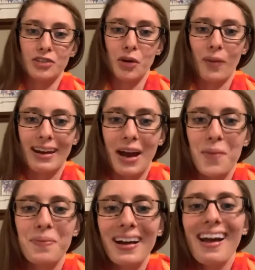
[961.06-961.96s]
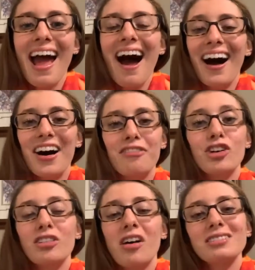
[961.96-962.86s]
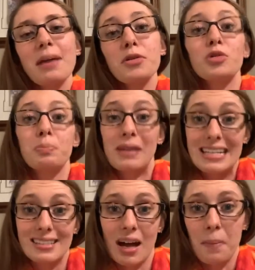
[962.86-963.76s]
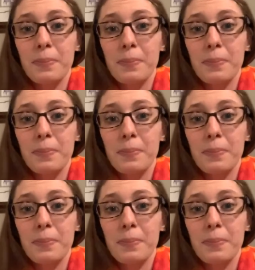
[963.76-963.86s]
know why now, but for a long time it was pizza.